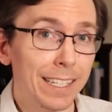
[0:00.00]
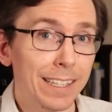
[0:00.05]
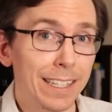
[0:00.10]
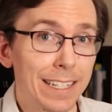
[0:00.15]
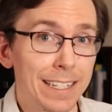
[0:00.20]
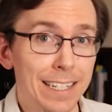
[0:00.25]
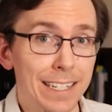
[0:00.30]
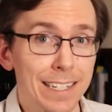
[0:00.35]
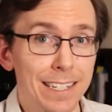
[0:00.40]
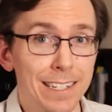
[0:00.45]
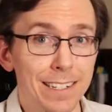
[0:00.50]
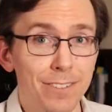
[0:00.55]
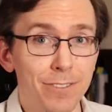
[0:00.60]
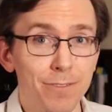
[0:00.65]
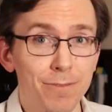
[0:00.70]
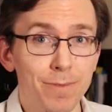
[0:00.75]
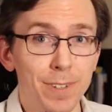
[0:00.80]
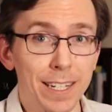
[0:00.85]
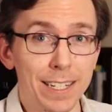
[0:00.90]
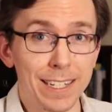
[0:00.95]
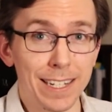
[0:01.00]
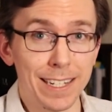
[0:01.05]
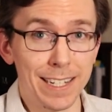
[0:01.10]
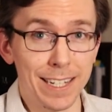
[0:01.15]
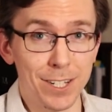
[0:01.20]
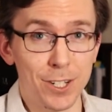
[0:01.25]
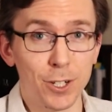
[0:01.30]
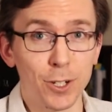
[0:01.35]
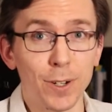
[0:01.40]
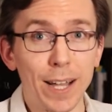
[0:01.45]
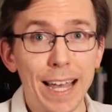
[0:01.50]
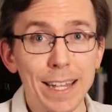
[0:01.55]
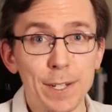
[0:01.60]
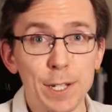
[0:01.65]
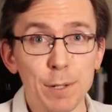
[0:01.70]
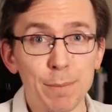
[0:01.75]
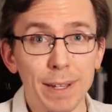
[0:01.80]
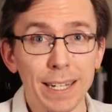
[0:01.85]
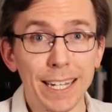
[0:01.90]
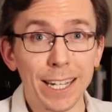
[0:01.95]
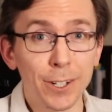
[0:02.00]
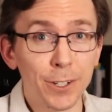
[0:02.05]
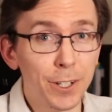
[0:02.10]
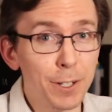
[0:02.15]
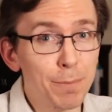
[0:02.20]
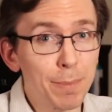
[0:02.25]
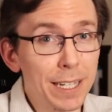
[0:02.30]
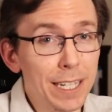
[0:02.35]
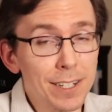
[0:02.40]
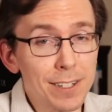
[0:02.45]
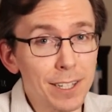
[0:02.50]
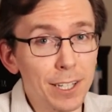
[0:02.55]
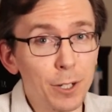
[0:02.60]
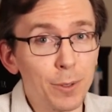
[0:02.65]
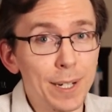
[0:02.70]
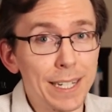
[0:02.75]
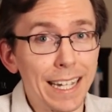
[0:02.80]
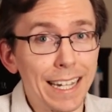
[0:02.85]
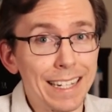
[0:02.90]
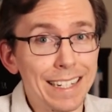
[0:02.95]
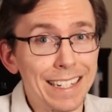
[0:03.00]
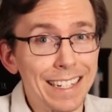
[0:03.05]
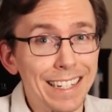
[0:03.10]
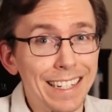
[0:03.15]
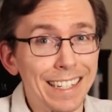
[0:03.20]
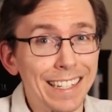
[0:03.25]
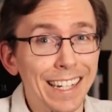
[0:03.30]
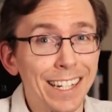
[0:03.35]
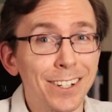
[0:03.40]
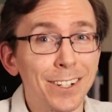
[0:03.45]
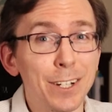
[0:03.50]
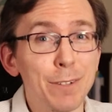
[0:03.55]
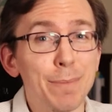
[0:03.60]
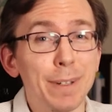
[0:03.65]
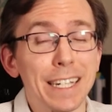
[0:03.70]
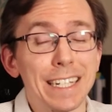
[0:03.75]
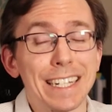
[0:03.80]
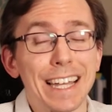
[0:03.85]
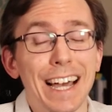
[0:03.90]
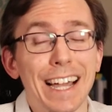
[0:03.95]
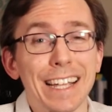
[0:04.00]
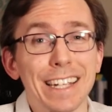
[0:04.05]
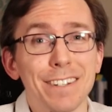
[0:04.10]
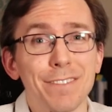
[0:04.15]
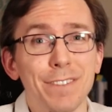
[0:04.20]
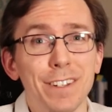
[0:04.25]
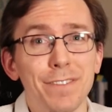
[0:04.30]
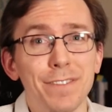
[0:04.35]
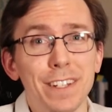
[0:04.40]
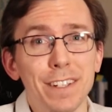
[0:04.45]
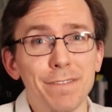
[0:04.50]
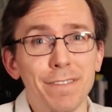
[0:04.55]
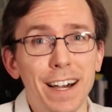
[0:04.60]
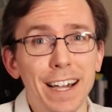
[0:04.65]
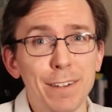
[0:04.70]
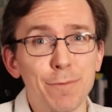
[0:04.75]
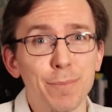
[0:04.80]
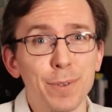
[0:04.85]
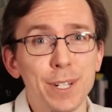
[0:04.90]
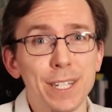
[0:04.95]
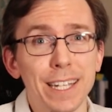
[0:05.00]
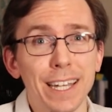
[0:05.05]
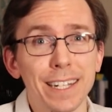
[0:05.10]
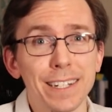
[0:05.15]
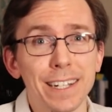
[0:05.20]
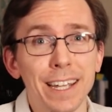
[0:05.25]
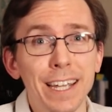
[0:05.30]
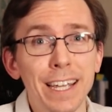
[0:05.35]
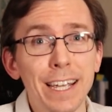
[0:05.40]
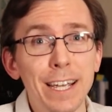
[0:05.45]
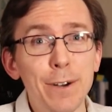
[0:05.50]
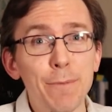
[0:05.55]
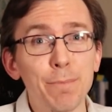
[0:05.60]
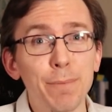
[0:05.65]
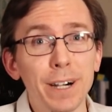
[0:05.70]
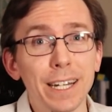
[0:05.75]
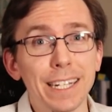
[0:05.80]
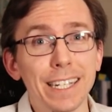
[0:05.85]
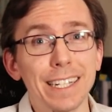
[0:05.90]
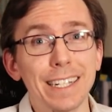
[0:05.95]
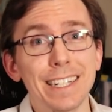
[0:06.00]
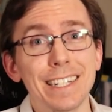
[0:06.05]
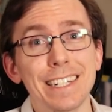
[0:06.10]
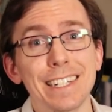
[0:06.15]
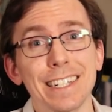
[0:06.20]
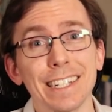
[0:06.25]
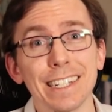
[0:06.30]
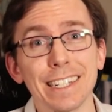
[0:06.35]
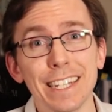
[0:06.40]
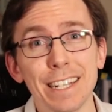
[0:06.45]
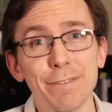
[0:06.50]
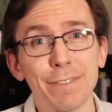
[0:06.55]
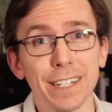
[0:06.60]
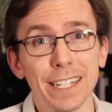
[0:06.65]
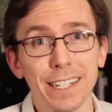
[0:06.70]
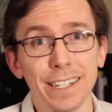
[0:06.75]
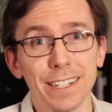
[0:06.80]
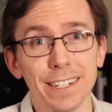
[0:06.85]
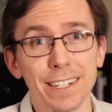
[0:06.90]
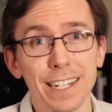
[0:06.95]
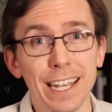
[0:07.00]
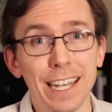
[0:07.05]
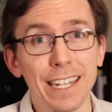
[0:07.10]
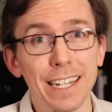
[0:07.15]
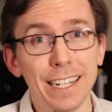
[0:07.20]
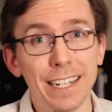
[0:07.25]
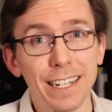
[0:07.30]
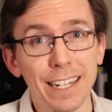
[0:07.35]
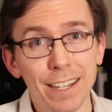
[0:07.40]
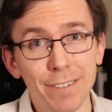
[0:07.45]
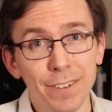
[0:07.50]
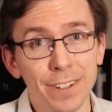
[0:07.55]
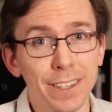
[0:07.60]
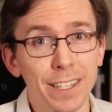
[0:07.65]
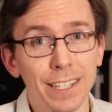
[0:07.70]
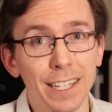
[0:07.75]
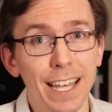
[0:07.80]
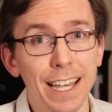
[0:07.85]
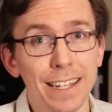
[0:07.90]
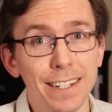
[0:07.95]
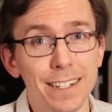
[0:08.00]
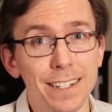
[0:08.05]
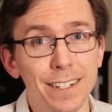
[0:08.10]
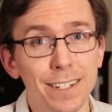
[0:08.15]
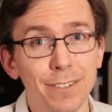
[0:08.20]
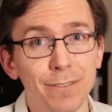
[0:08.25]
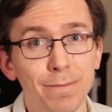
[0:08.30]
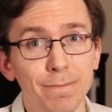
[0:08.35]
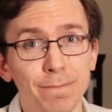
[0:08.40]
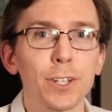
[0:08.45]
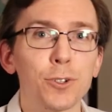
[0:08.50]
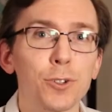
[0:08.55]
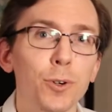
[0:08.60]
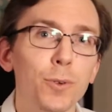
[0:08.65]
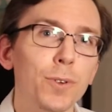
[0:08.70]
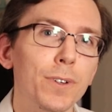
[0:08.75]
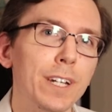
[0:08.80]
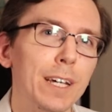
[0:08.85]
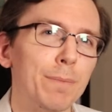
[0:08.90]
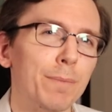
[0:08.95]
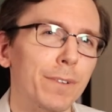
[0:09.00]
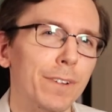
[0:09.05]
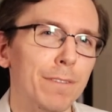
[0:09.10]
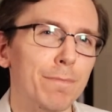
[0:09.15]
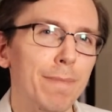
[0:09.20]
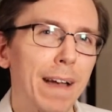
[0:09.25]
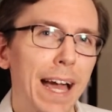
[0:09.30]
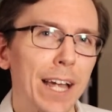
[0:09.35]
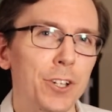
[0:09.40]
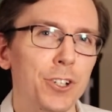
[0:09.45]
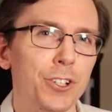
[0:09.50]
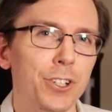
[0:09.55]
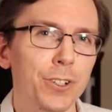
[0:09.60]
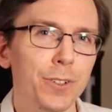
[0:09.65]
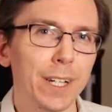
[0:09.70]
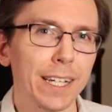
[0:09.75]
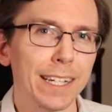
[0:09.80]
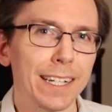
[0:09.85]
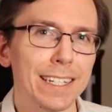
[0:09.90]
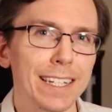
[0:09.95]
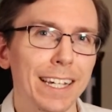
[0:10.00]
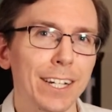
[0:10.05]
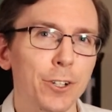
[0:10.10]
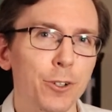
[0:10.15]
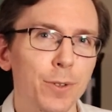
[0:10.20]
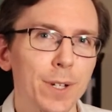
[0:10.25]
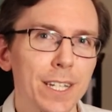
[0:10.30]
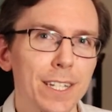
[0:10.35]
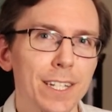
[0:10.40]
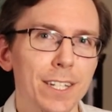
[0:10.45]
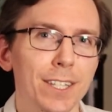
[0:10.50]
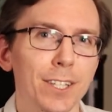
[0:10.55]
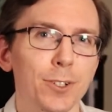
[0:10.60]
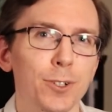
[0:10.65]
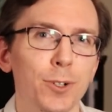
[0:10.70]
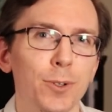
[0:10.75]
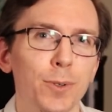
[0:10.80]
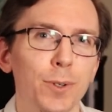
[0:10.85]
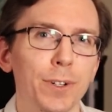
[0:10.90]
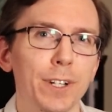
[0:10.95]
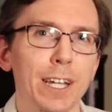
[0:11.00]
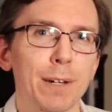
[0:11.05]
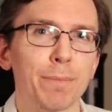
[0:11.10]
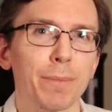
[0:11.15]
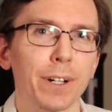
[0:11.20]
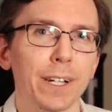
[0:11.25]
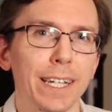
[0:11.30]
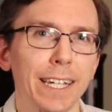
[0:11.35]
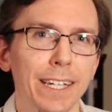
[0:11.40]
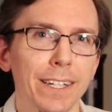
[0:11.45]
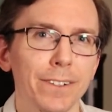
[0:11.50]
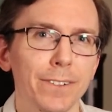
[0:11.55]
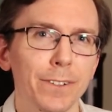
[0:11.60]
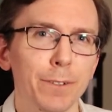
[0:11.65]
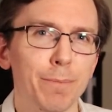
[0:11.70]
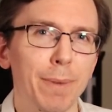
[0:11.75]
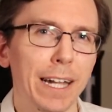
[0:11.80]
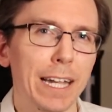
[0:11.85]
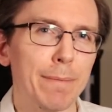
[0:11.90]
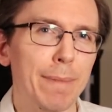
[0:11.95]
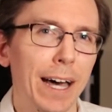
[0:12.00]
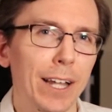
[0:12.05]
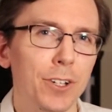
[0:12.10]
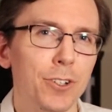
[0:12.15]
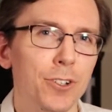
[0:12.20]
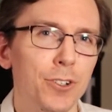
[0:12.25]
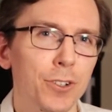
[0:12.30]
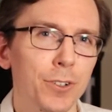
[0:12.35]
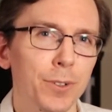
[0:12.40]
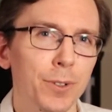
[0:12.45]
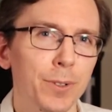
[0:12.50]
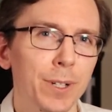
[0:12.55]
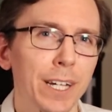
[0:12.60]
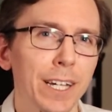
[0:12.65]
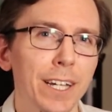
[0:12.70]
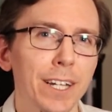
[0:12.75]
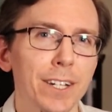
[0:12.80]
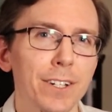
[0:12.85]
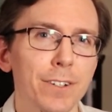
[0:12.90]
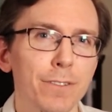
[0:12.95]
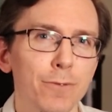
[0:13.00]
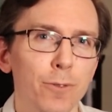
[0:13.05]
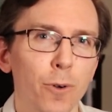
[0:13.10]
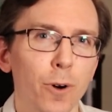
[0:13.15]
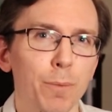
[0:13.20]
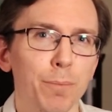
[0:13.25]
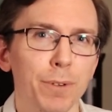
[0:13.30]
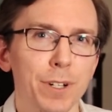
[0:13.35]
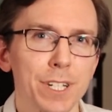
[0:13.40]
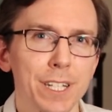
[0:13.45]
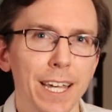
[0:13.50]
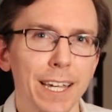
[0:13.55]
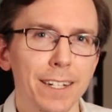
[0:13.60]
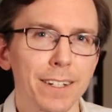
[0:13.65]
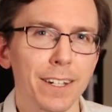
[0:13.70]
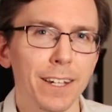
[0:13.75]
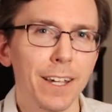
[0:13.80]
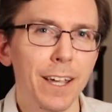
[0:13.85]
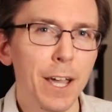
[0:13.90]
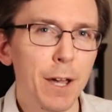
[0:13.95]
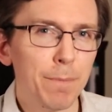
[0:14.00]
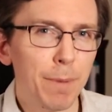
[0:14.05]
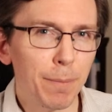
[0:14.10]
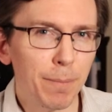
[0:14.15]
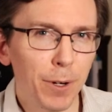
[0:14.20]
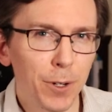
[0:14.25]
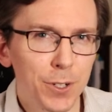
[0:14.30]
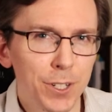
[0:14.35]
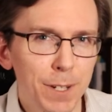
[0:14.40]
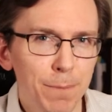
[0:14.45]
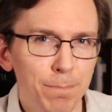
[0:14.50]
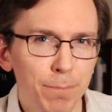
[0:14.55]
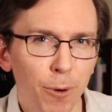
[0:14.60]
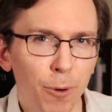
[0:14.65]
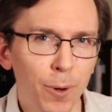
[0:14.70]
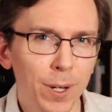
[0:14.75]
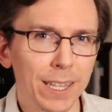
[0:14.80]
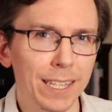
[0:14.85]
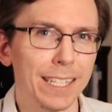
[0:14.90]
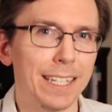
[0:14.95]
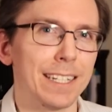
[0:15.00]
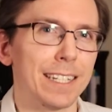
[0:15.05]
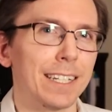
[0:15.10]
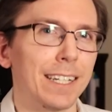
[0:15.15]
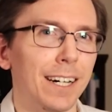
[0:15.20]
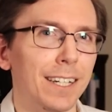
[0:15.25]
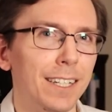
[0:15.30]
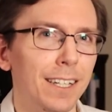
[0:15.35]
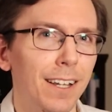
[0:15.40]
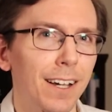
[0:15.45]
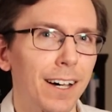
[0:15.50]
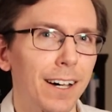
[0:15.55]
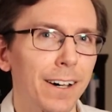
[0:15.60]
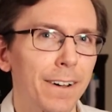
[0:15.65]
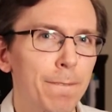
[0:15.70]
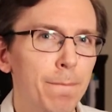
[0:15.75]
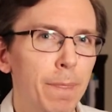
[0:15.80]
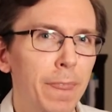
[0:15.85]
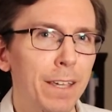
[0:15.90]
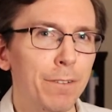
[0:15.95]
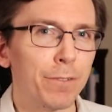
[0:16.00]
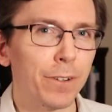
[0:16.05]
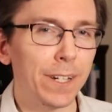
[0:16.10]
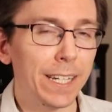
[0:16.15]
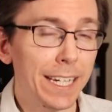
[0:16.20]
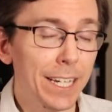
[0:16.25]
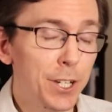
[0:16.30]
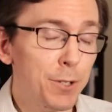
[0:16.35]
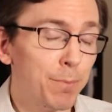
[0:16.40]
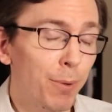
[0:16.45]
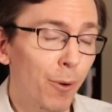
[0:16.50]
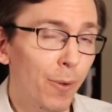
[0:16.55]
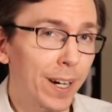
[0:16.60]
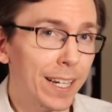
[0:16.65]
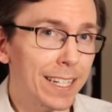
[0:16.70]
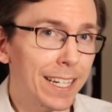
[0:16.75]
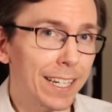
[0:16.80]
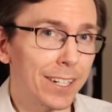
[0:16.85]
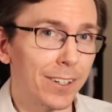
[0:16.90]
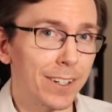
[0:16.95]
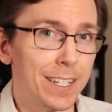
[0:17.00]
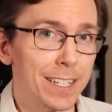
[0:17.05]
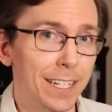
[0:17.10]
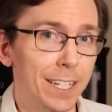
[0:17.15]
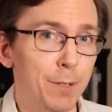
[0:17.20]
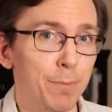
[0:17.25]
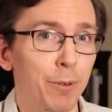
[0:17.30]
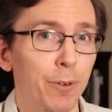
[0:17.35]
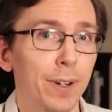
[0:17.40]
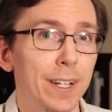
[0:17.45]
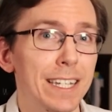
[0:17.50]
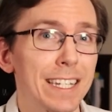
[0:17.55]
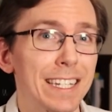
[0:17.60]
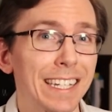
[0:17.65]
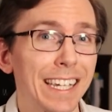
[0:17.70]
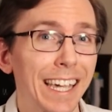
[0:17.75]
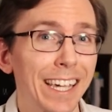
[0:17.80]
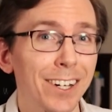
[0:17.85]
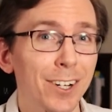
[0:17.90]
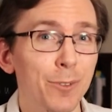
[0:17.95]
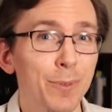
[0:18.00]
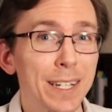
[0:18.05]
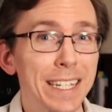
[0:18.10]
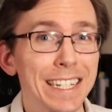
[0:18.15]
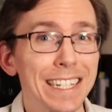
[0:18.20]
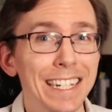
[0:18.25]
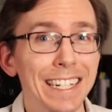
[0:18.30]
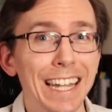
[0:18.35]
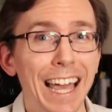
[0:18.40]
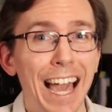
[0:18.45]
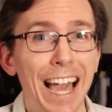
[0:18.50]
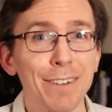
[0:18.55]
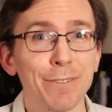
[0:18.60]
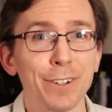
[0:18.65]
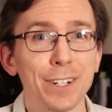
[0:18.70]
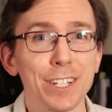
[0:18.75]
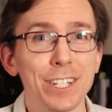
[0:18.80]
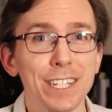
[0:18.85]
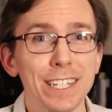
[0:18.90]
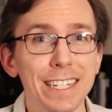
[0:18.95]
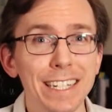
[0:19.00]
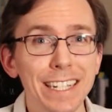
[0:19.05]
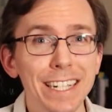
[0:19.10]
this is a statistical estimate. It could be as low as 18, it could be as high as 55%, but it is significant nevertheless. The total number of mass shootings increases the total number killed by about 2 to 4%. But most importantly is gun law. For each point in our 6-point scale, we see an average